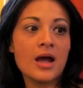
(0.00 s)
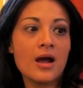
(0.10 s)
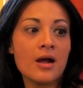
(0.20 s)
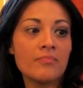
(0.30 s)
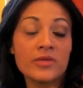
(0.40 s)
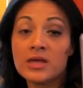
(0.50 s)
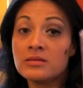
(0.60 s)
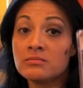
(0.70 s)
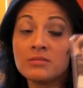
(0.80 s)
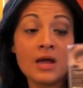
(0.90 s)

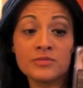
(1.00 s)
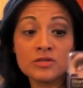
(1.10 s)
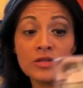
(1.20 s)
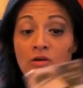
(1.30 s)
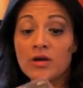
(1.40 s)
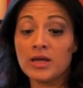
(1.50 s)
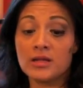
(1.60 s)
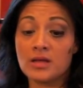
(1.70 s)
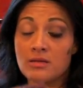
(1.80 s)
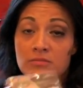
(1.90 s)
And I'm just gonna go ahead
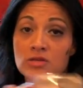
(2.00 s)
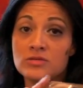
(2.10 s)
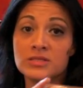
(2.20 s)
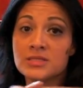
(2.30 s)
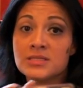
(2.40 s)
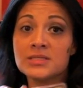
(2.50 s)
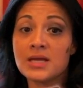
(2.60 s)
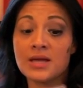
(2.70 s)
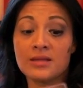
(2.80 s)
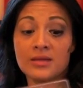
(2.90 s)
and use this,
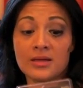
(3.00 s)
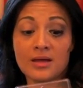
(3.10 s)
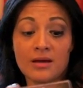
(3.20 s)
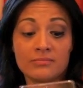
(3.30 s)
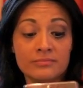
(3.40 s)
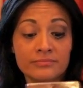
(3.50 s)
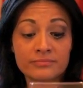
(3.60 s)
and then